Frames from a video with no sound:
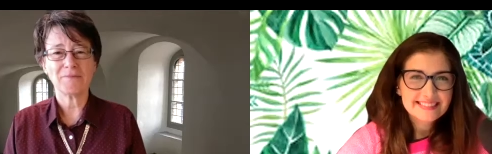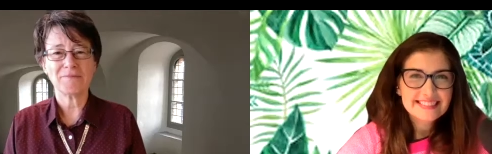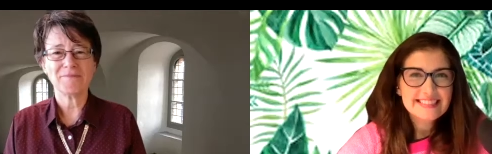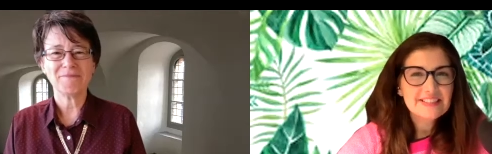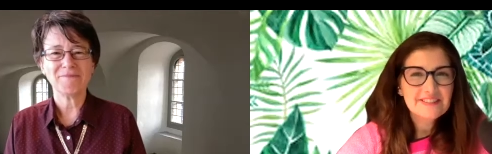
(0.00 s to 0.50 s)

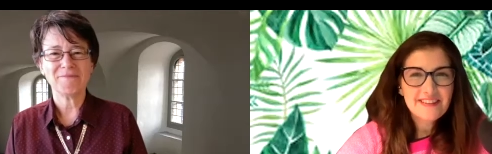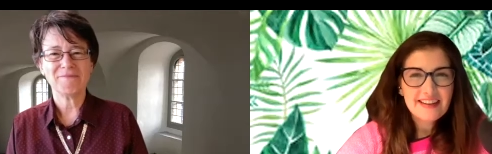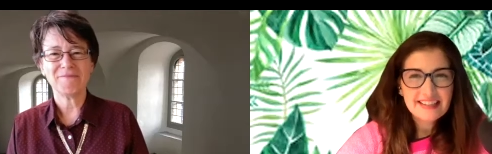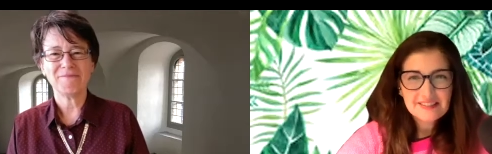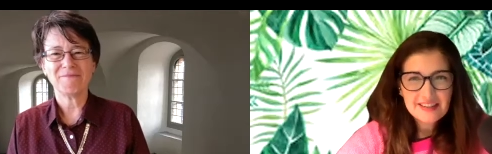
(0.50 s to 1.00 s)
Speaker 1: You're
Speaker 2: a
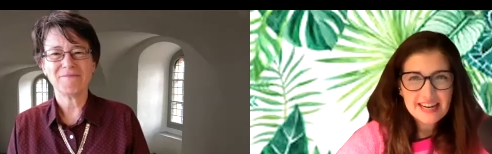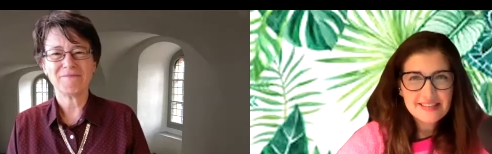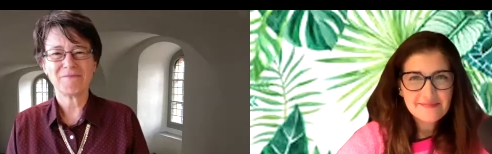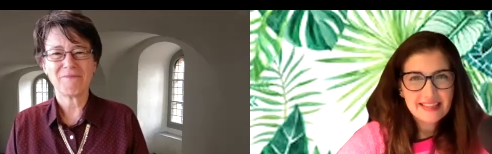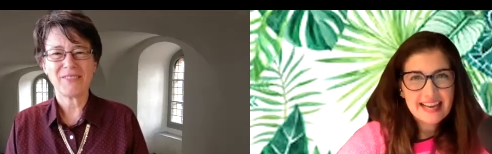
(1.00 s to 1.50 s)
fellow
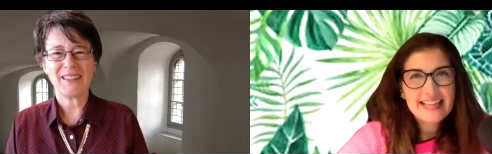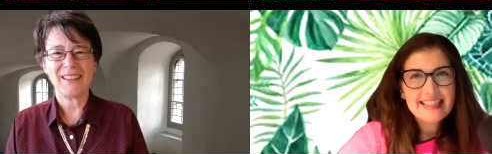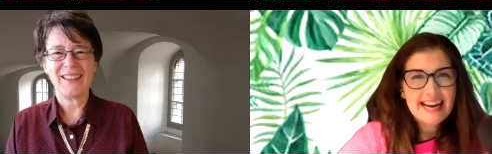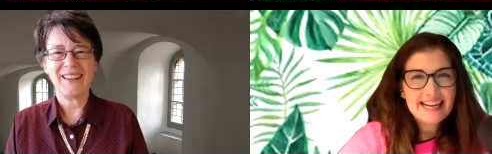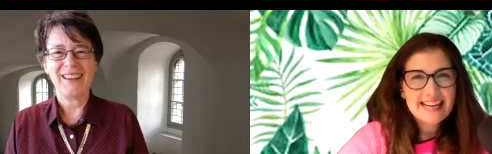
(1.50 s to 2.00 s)
Speaker 1: crazy plant
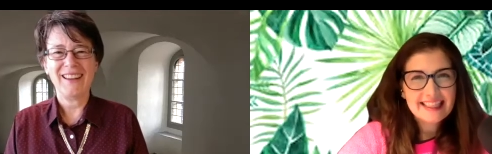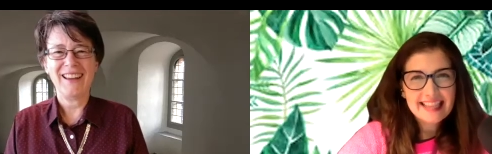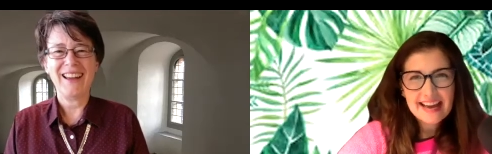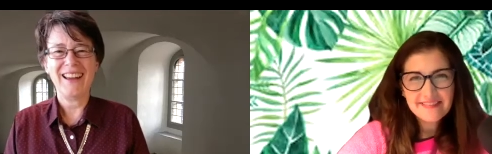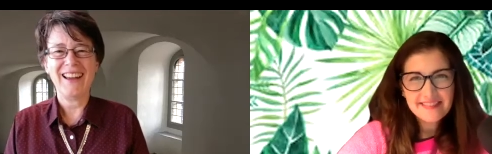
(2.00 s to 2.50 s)
lady. I
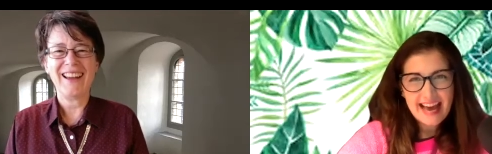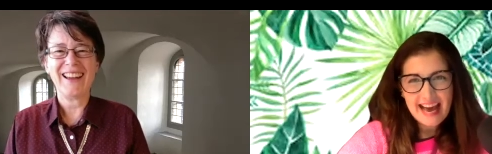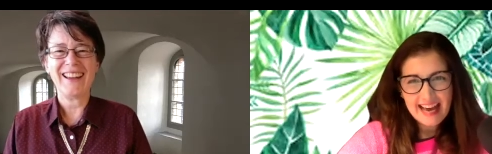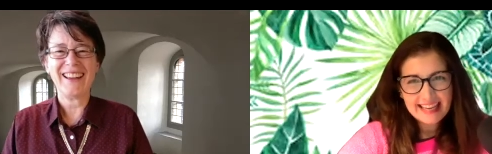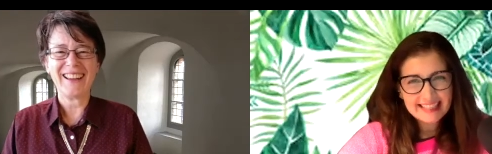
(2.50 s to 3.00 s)
love
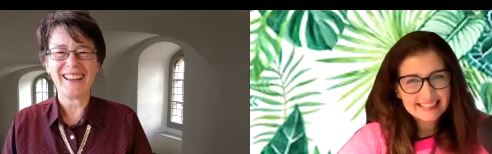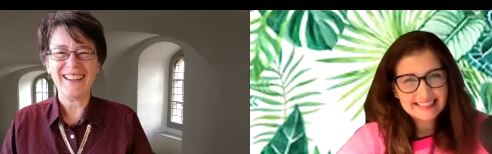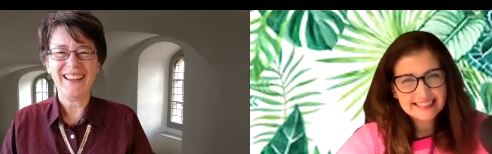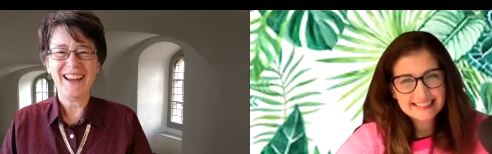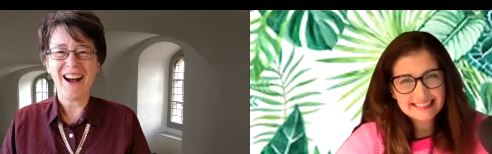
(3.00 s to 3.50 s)
that.
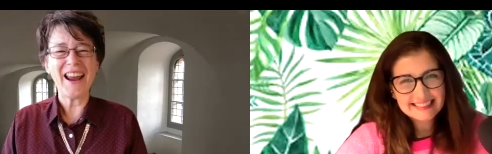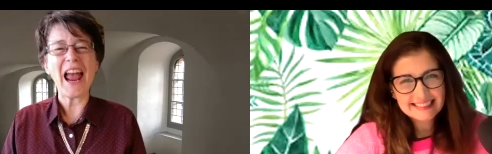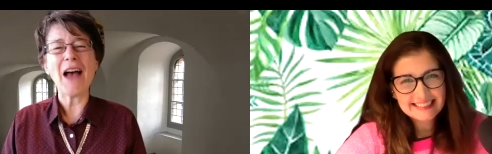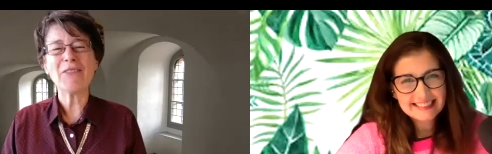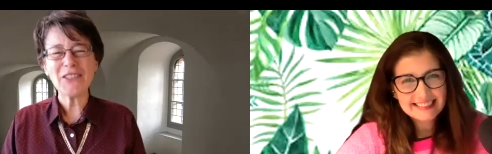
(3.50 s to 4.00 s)
Speaker 2: I
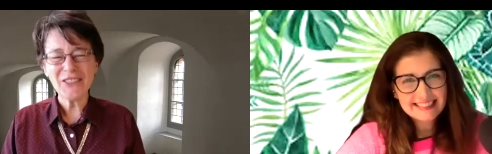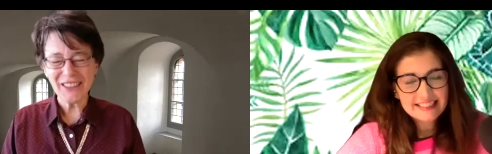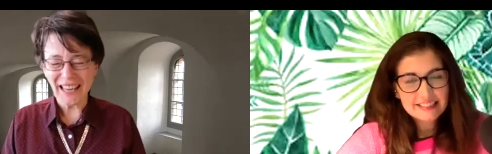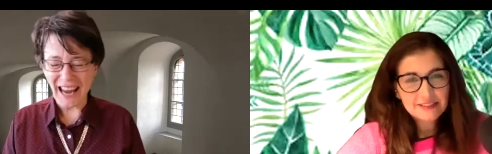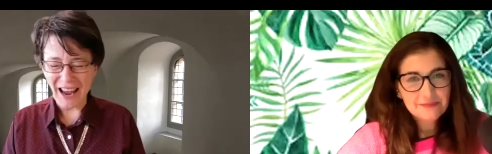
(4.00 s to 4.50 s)

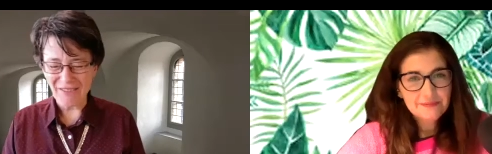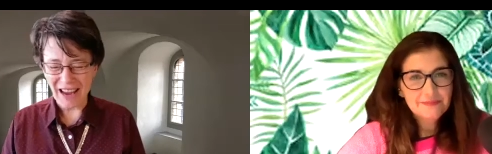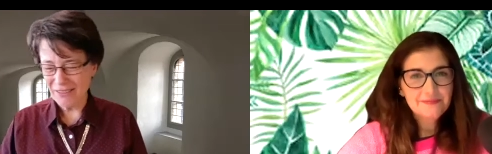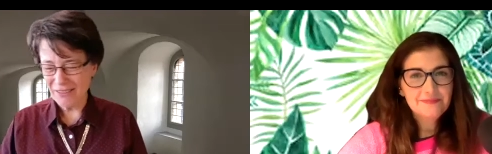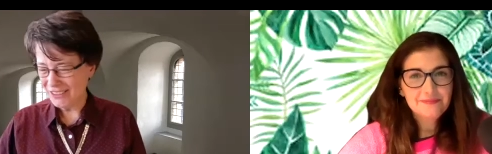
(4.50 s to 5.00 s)
absolutely am.
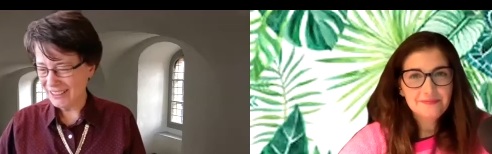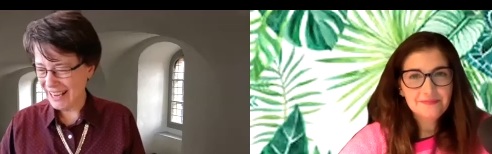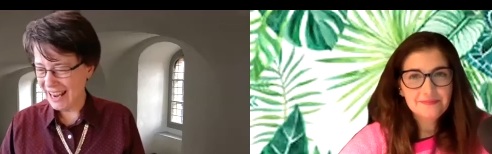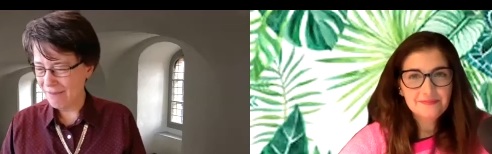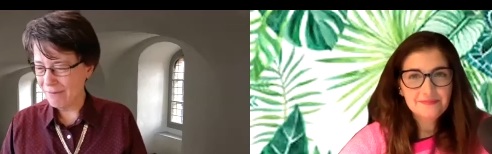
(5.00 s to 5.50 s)

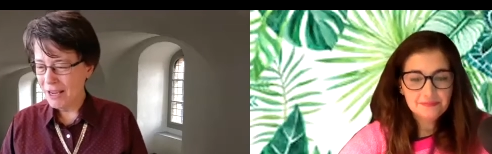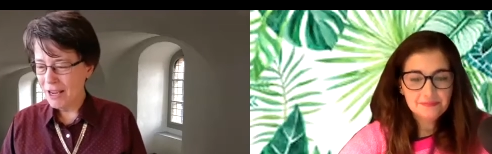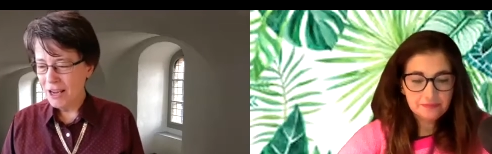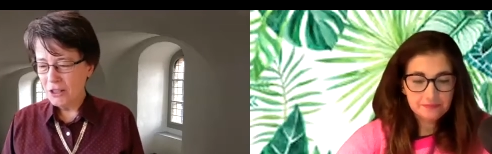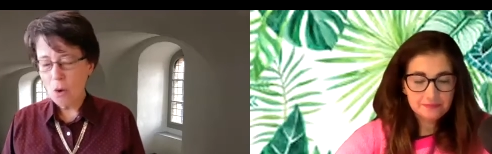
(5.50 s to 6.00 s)
Absolutely am.
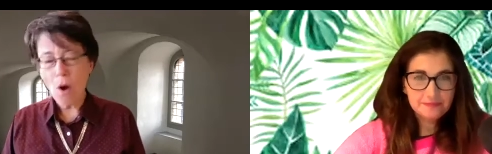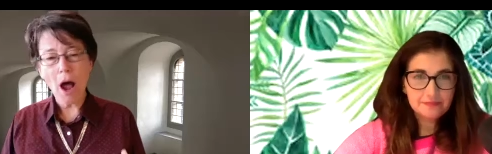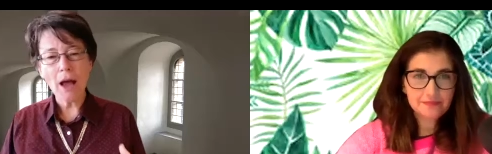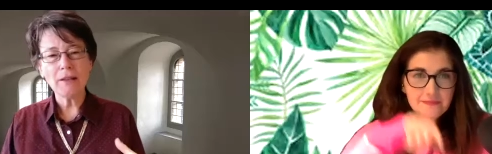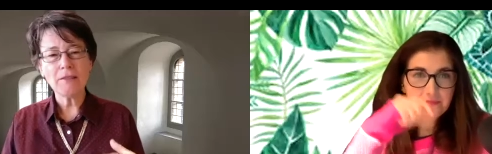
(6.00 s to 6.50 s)
So
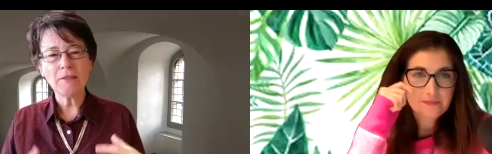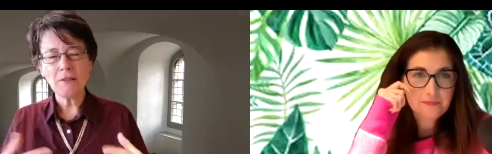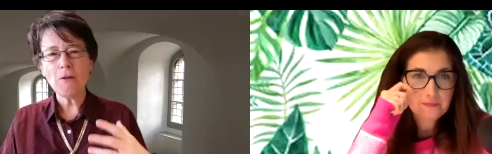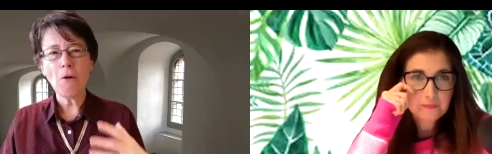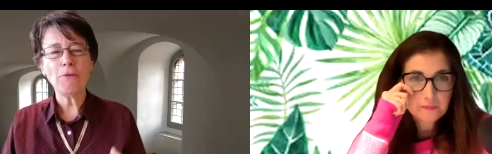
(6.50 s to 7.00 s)

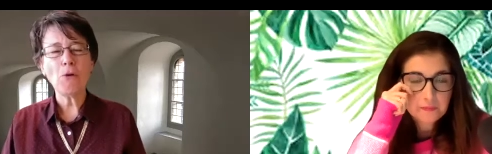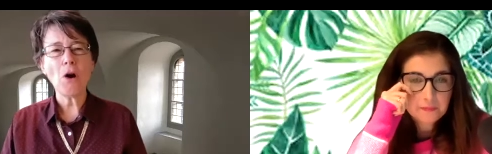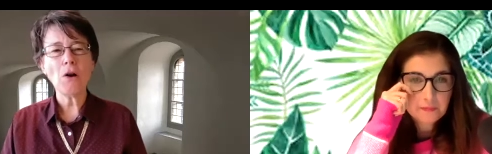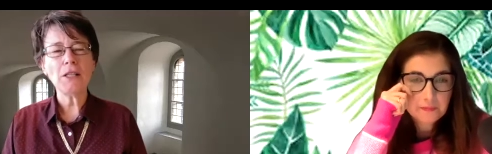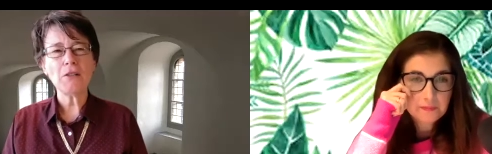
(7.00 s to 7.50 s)
for
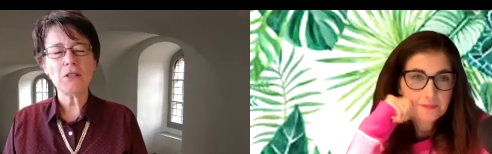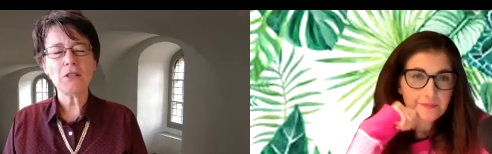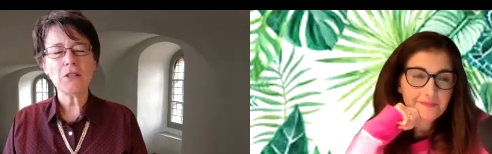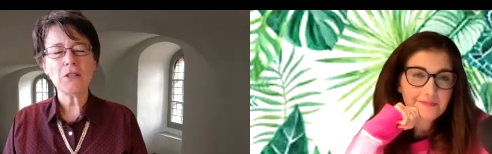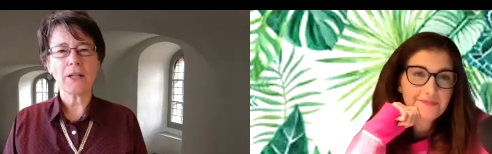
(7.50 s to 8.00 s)
our listeners
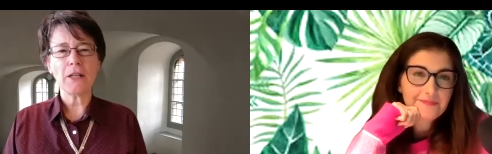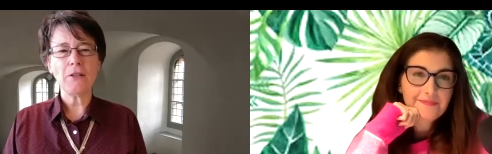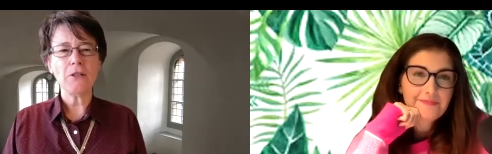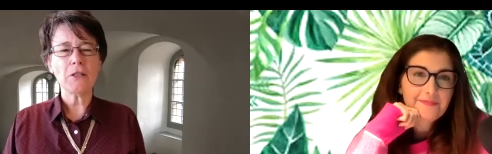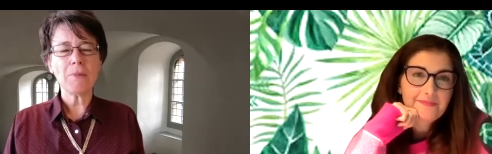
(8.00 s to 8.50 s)
out there, can you
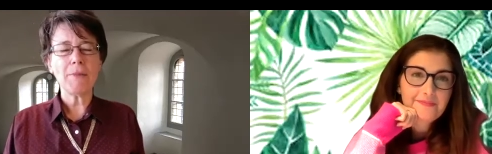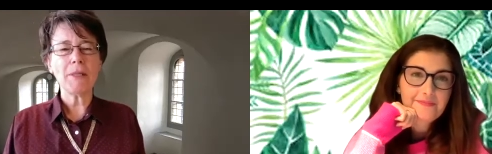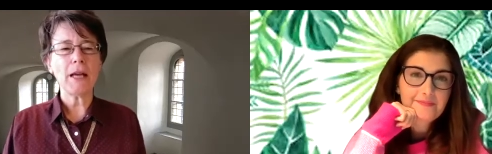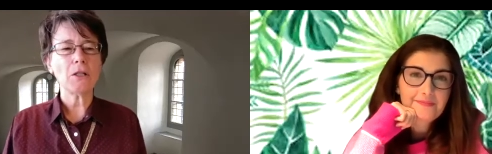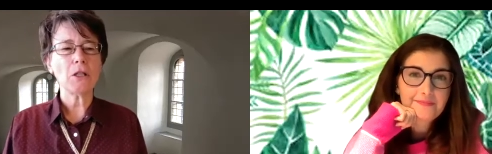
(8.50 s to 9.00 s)
just maybe
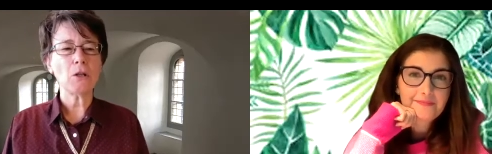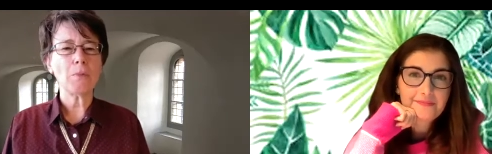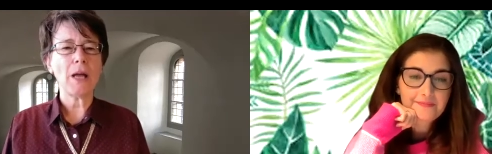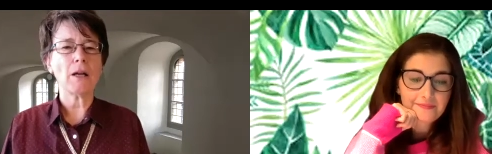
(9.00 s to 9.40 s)
tell us a little bit